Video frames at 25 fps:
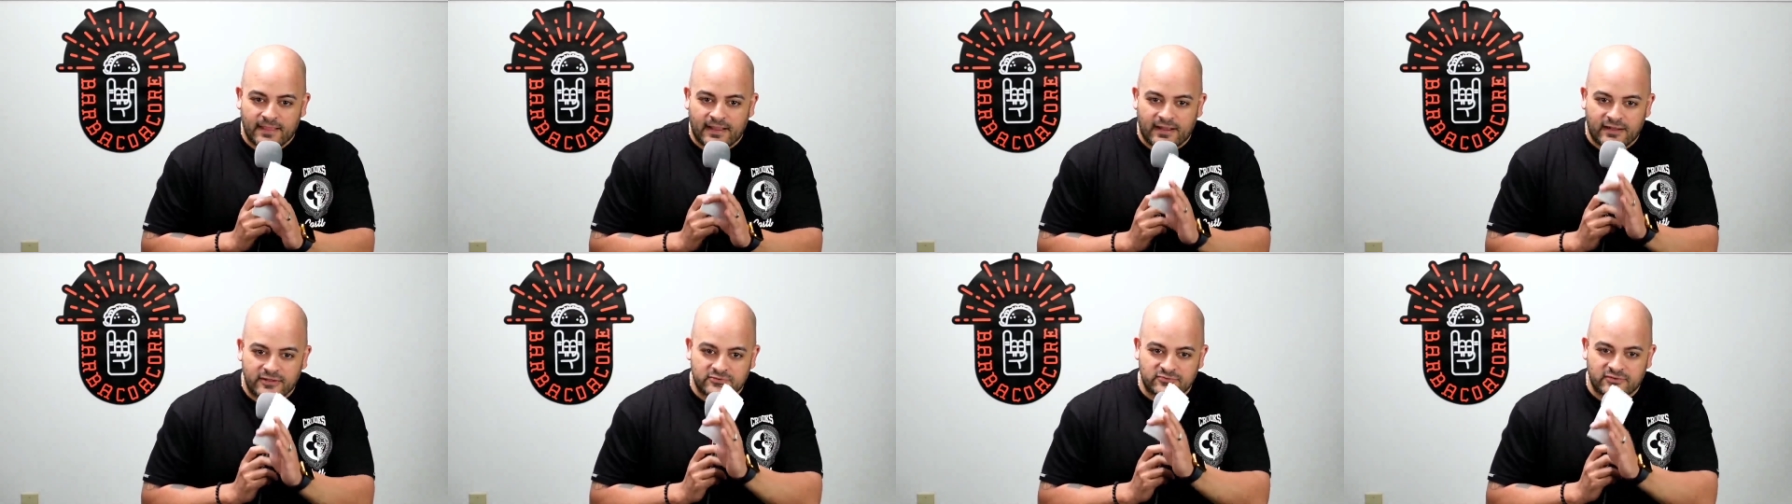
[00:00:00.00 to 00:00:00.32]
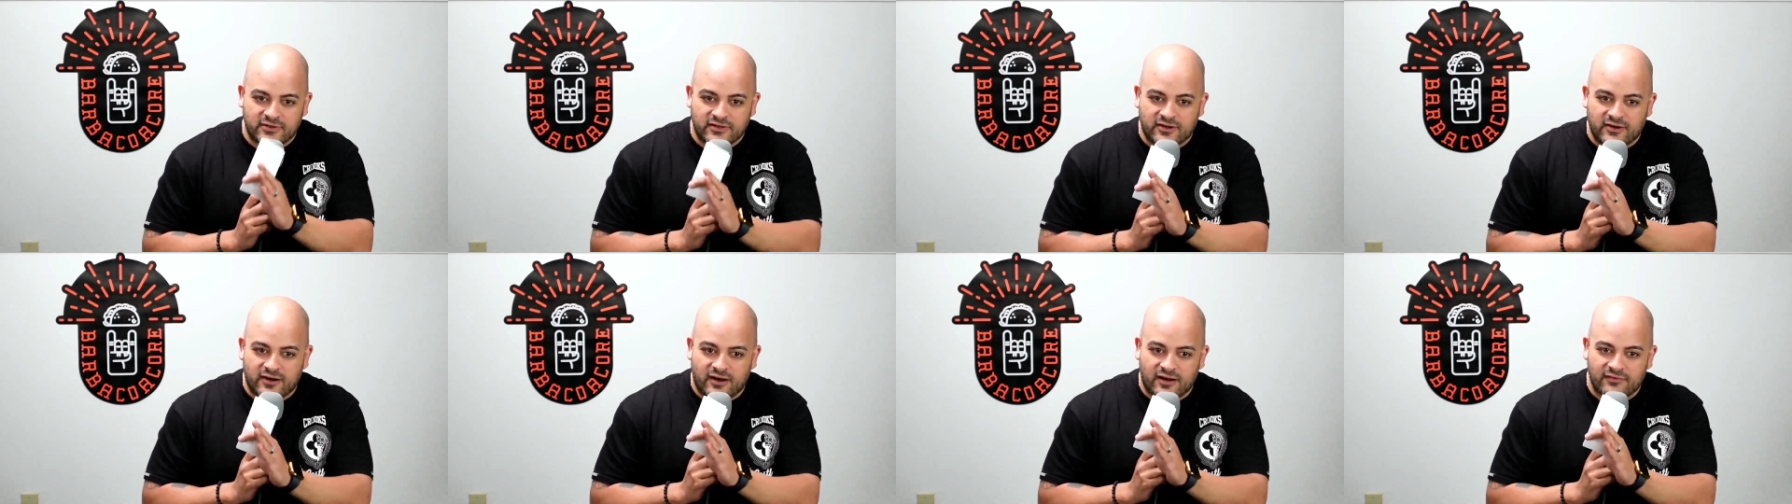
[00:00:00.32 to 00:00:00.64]
I'll
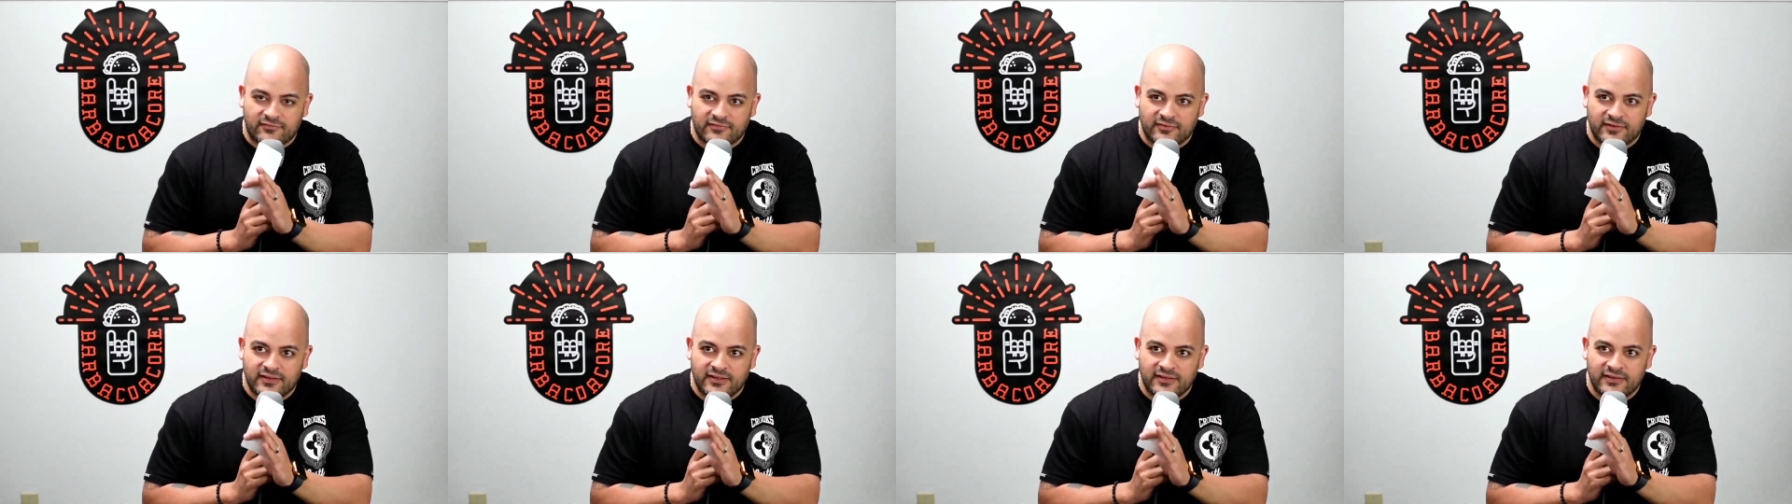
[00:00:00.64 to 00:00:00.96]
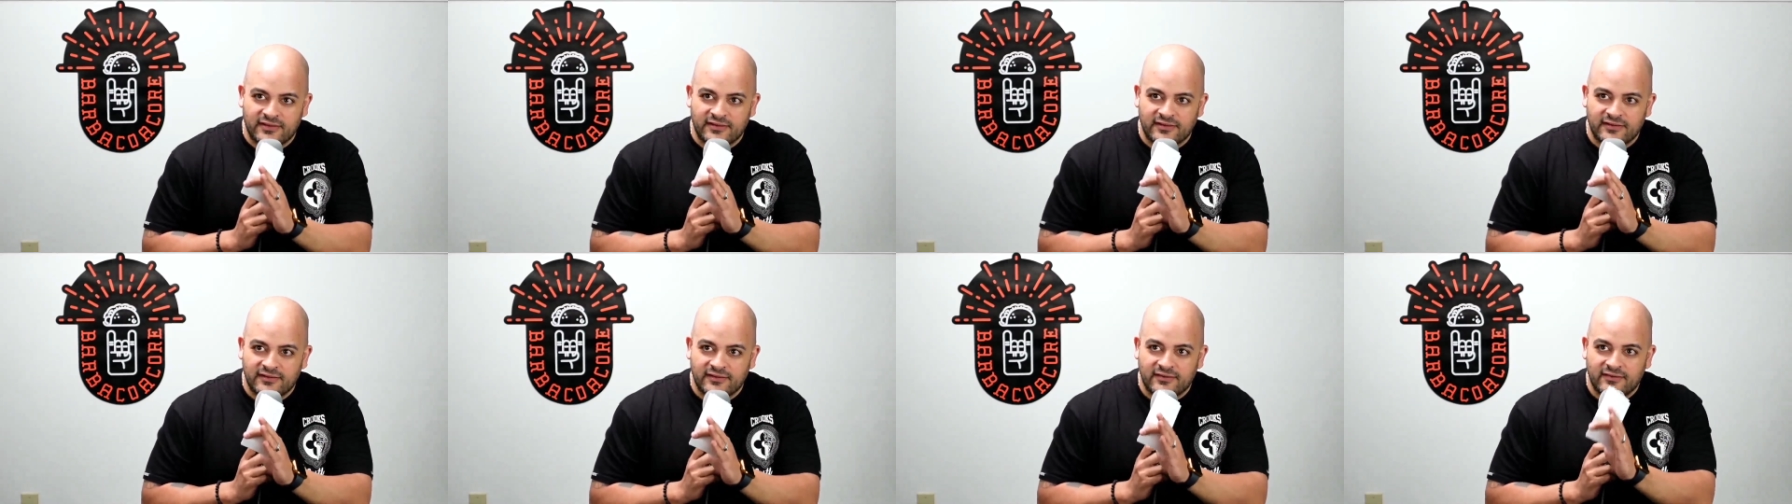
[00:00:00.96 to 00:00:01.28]
drink coffee
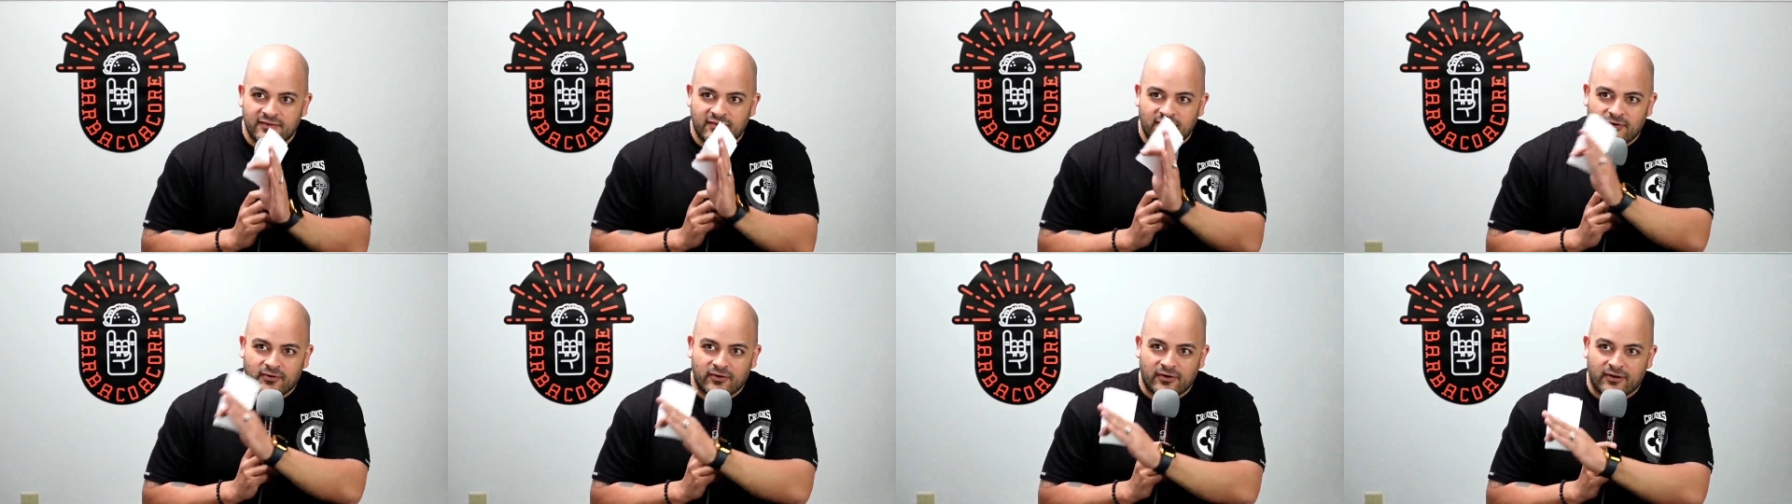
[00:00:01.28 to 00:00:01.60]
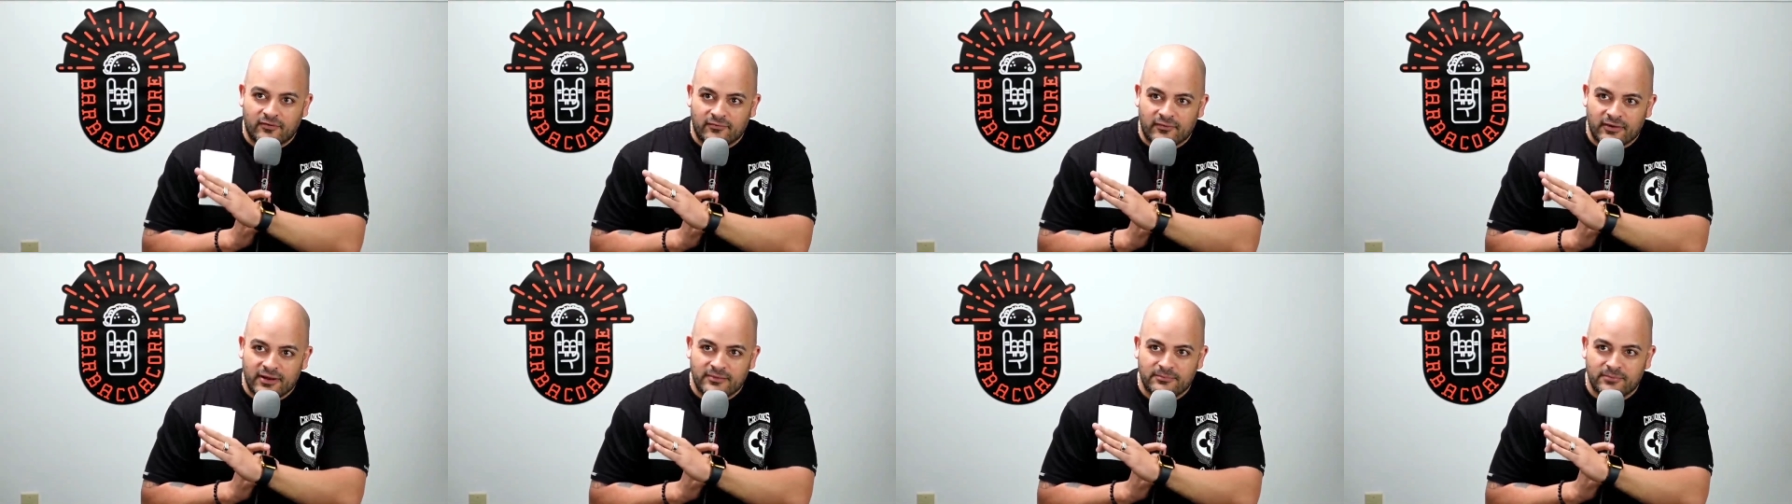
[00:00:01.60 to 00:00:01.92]
or
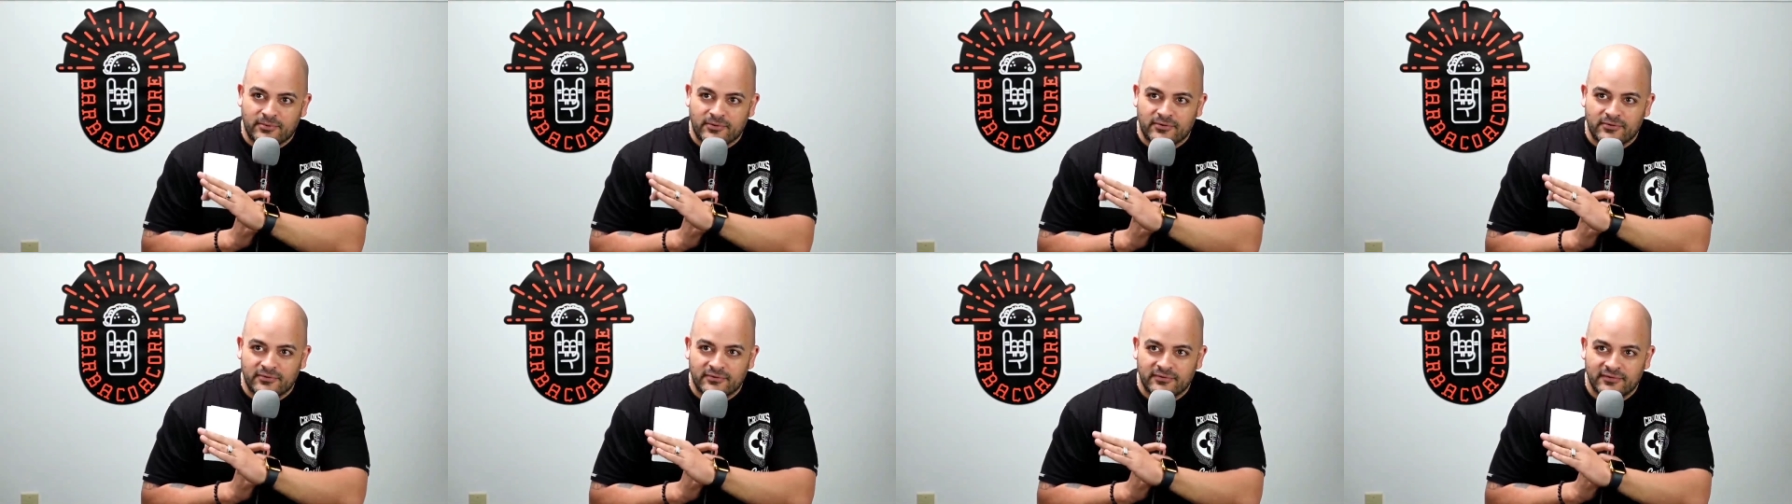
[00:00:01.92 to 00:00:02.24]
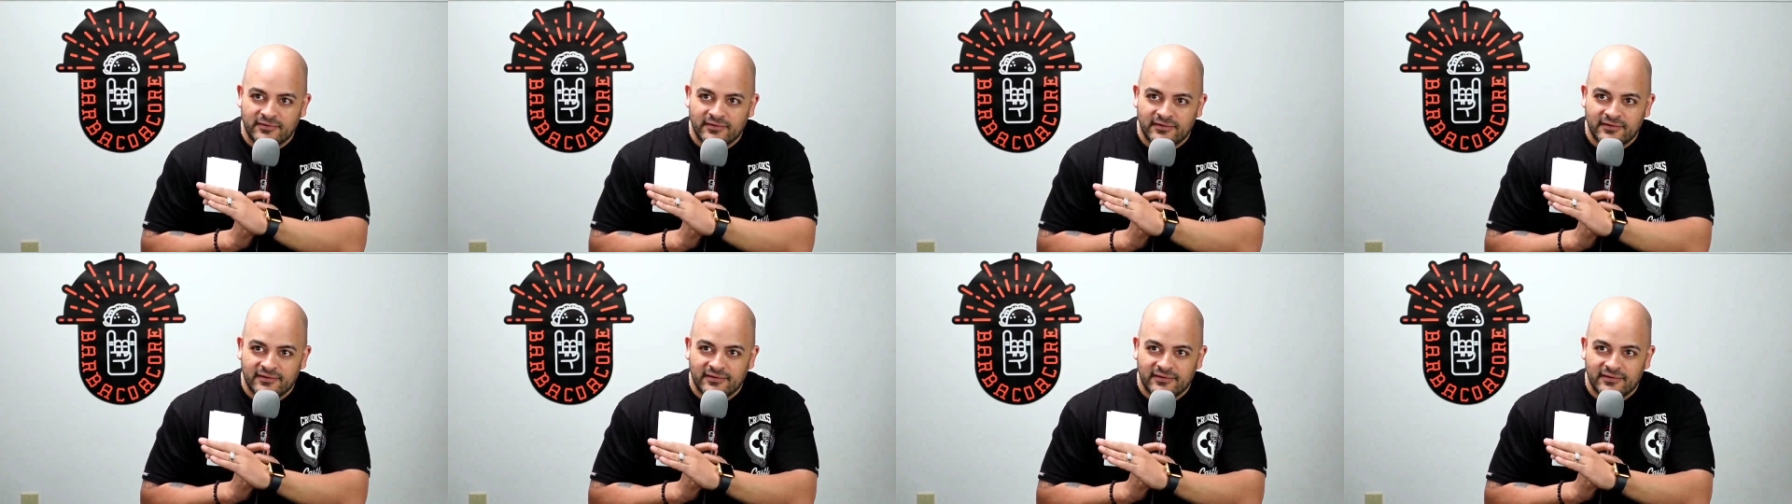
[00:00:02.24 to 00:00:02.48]
a Red Bull,